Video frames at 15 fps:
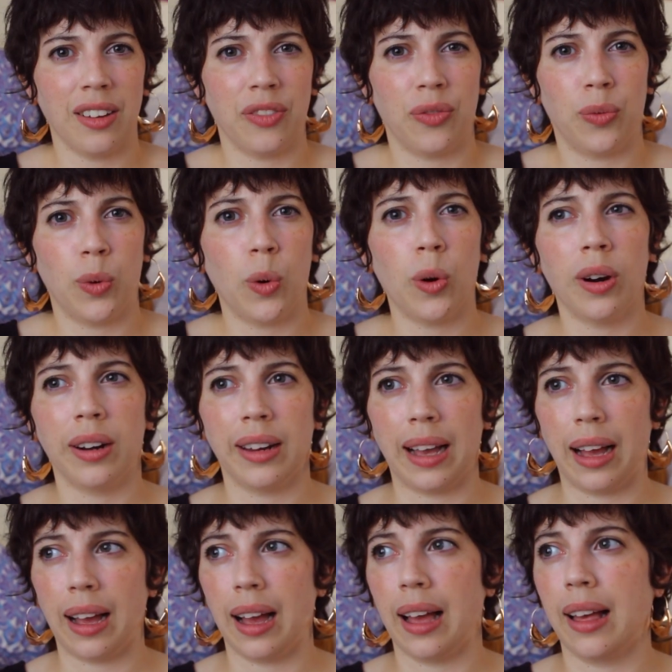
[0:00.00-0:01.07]
afford,
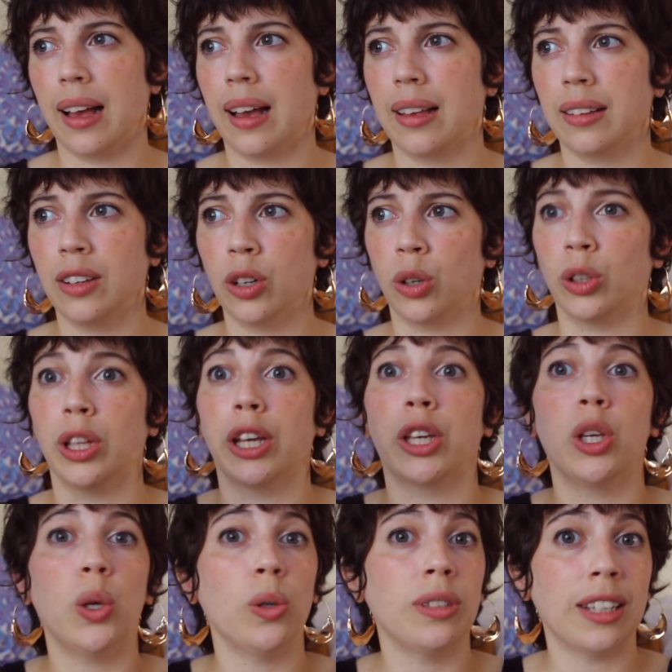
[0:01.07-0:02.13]
you know, the
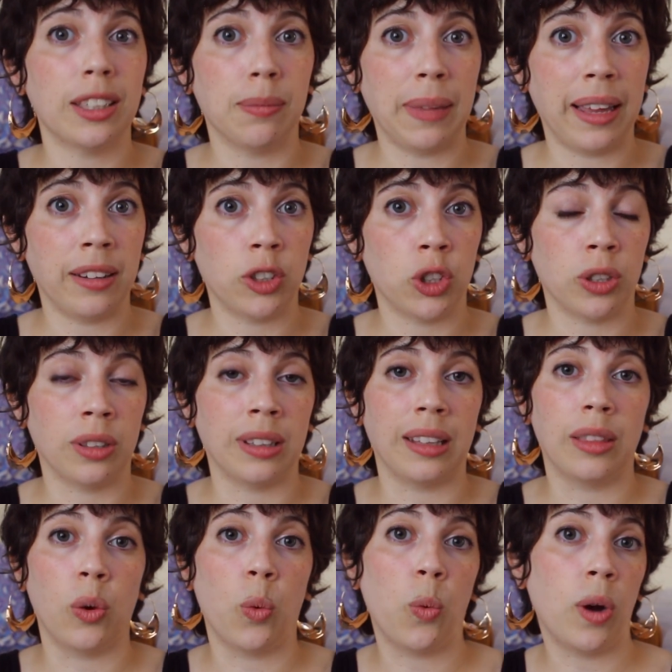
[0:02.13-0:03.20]
hugest mansion
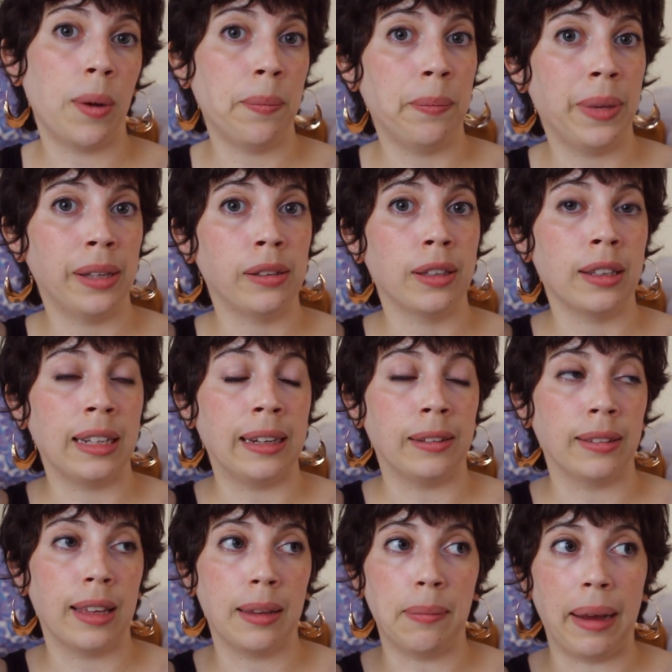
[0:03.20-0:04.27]
that the one
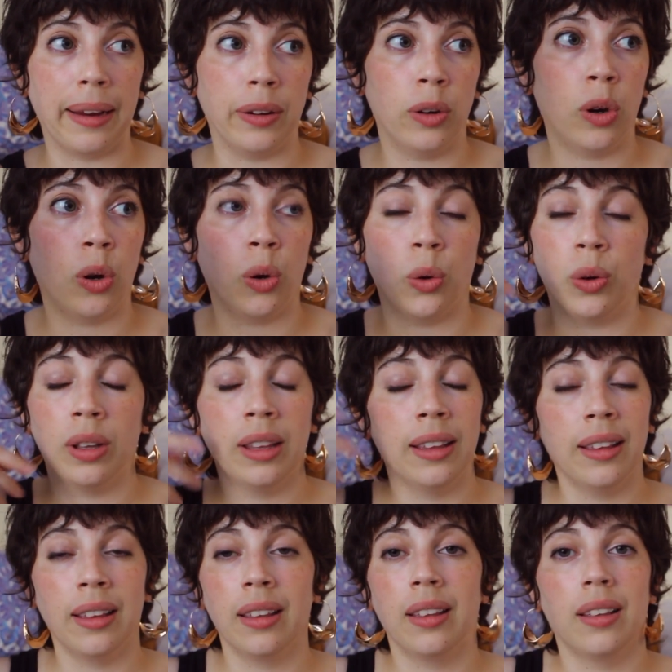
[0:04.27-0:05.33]
billionaire they might know
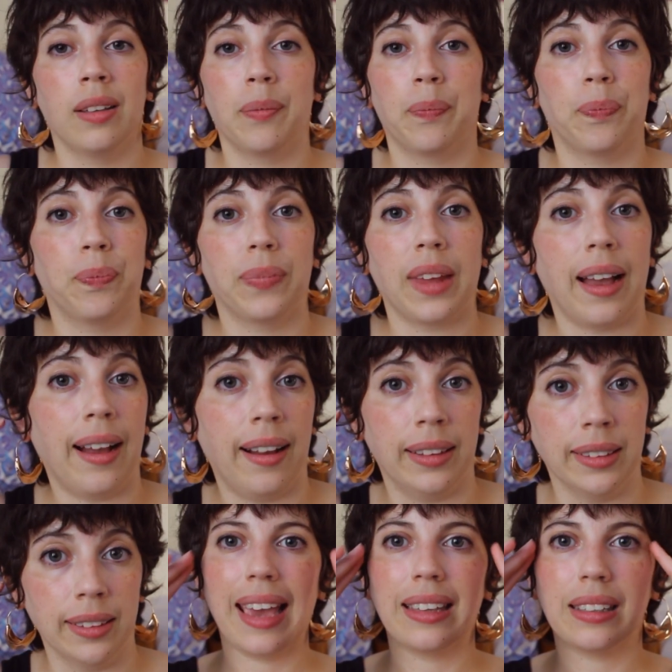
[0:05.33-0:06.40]

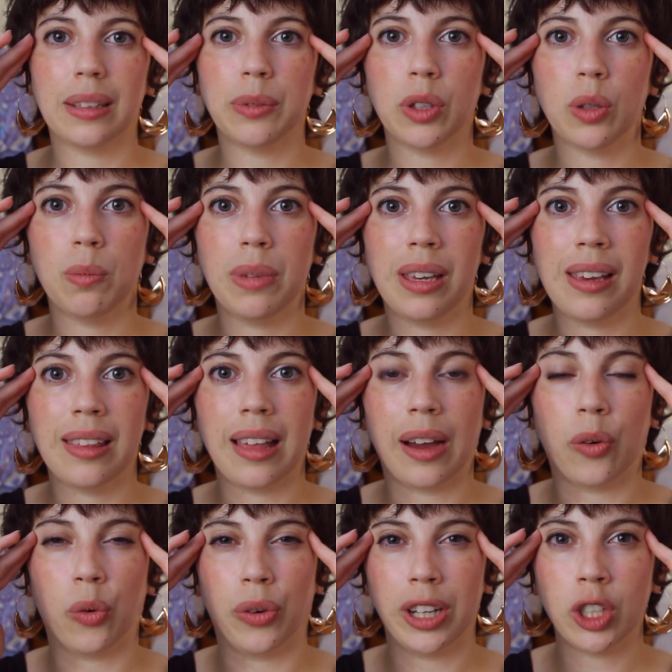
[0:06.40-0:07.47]
has. It seems to me
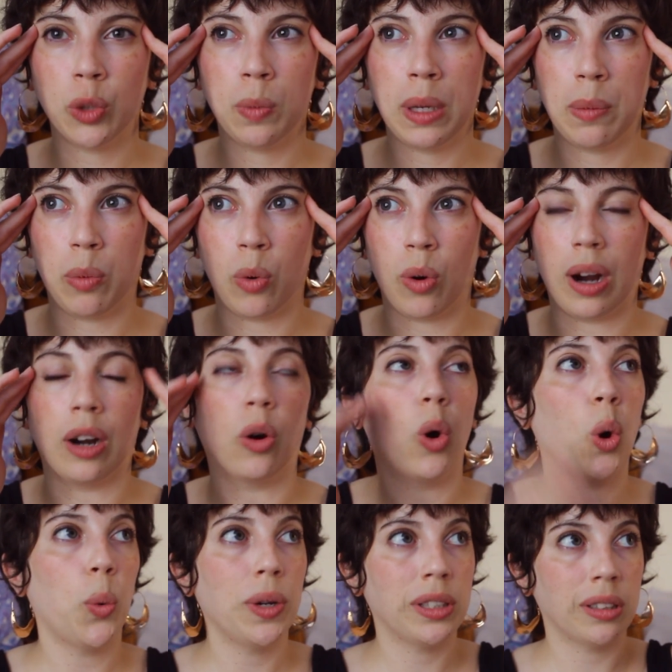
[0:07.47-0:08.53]
that rich people are
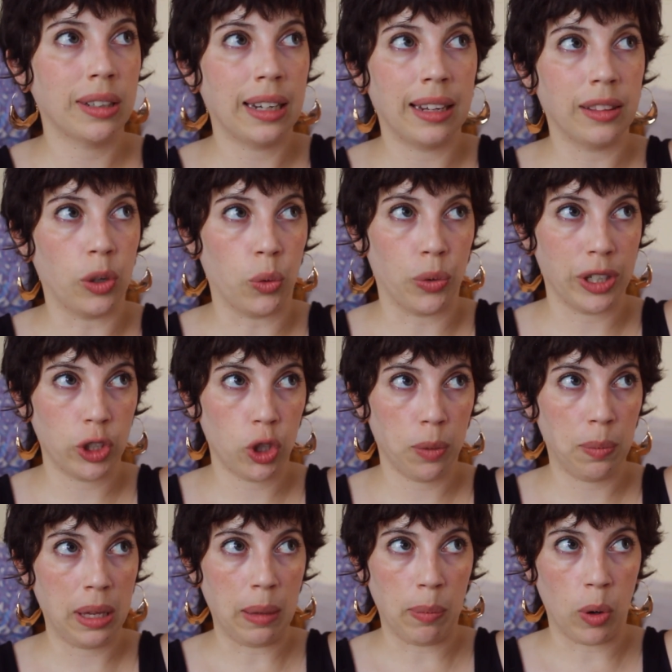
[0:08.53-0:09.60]
always looking at the richer
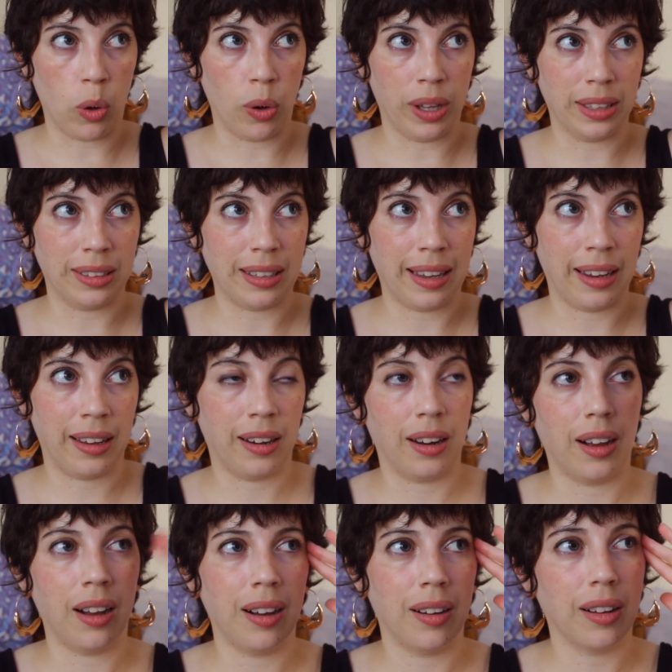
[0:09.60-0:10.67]
people and saying,
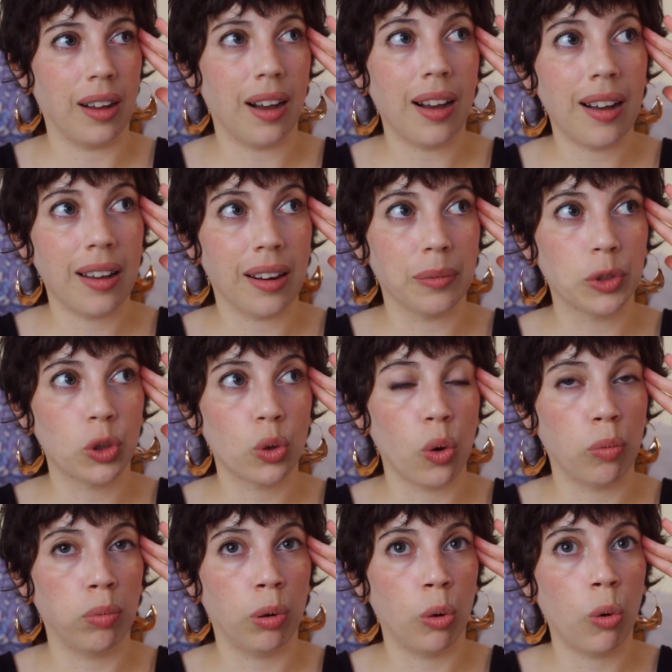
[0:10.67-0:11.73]
oh god, I'm
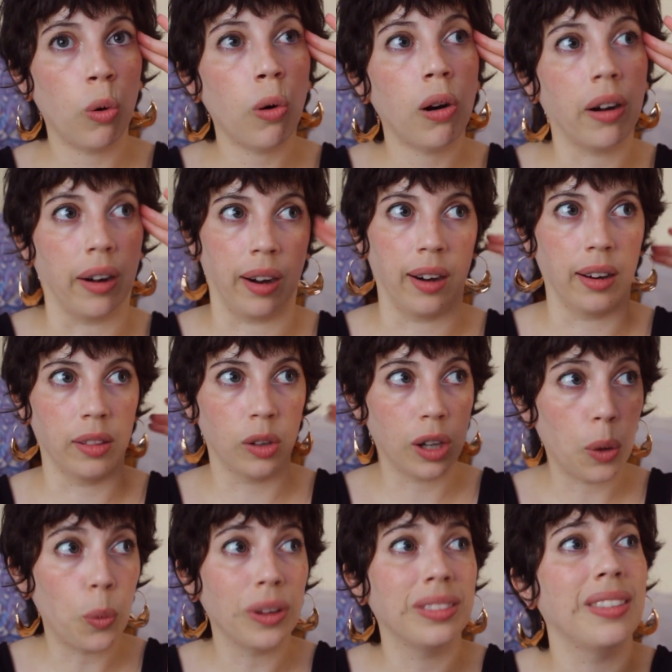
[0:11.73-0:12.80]
so poor, look
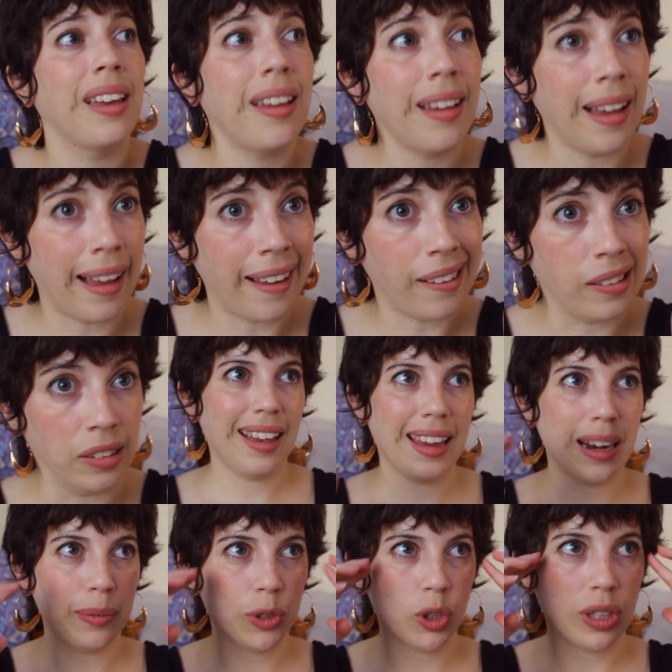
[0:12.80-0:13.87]
at what they have.
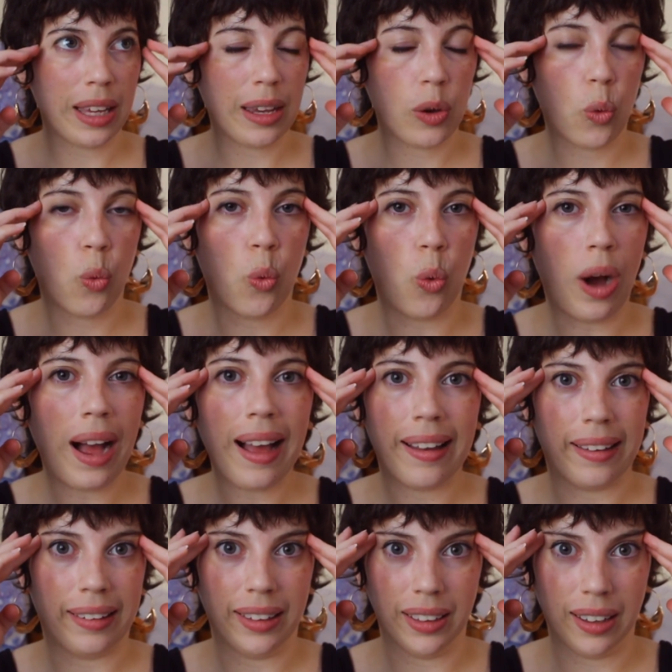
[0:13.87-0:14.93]
And I'm just like,
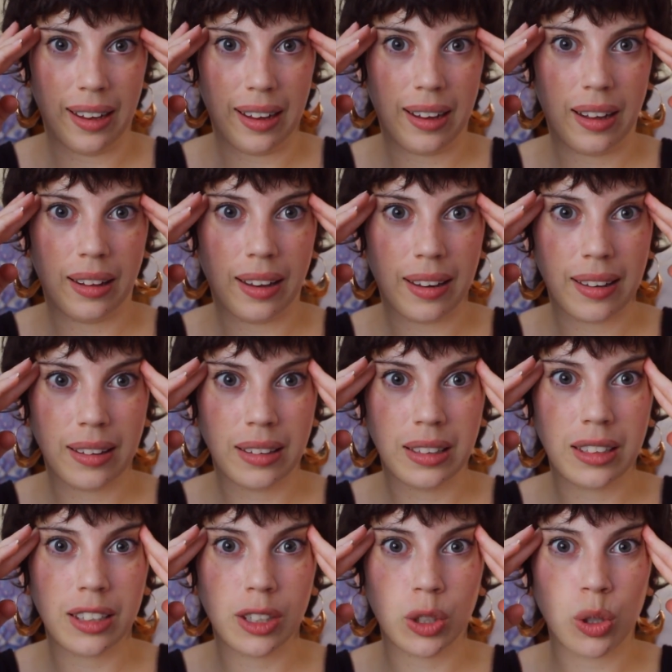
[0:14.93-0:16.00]
why? Like,
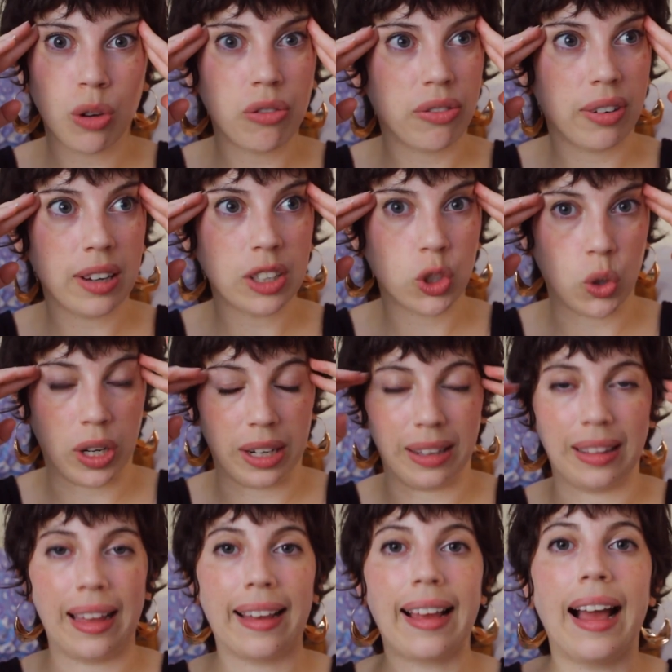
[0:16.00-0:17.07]
this is so
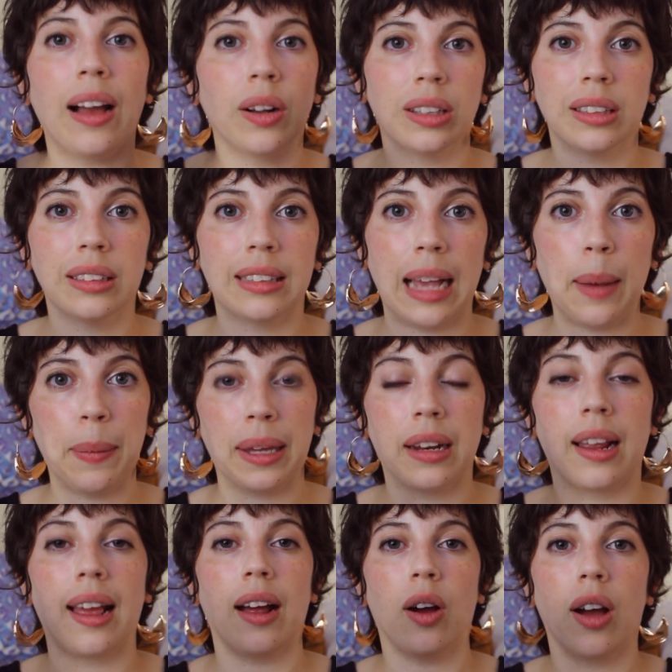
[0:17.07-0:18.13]
frustrating. Like, how can this
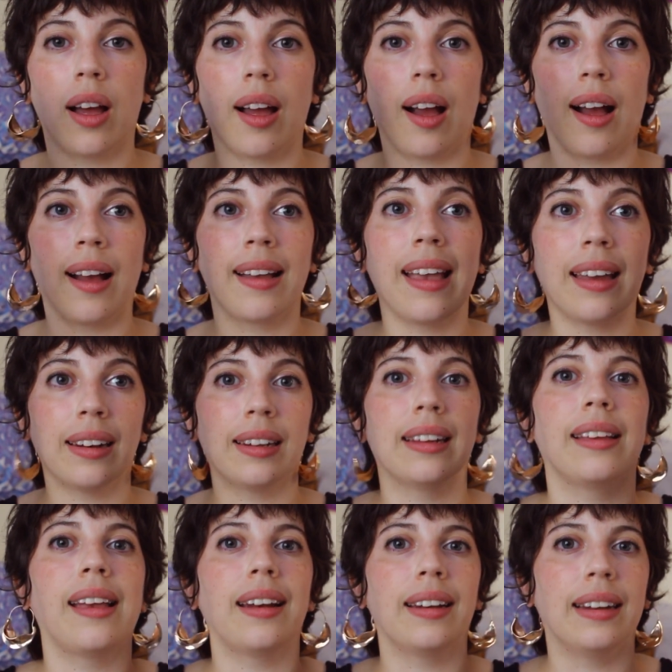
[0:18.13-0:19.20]
happen again and
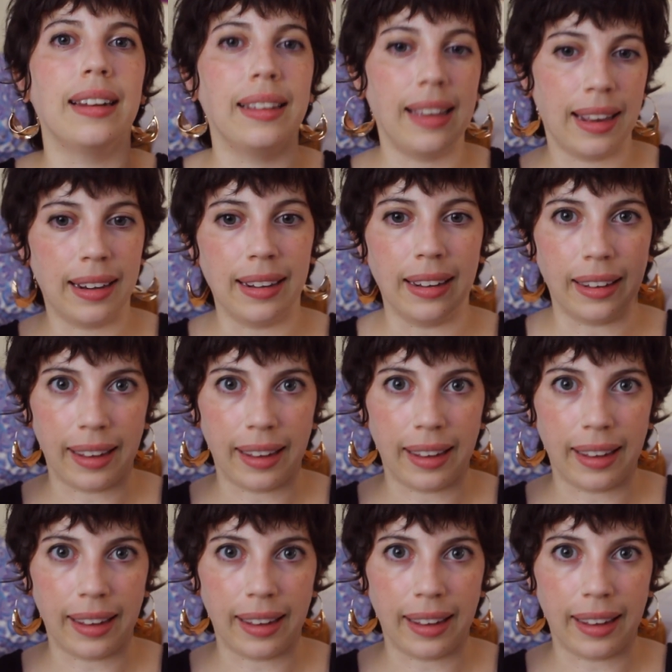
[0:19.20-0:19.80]
again and again and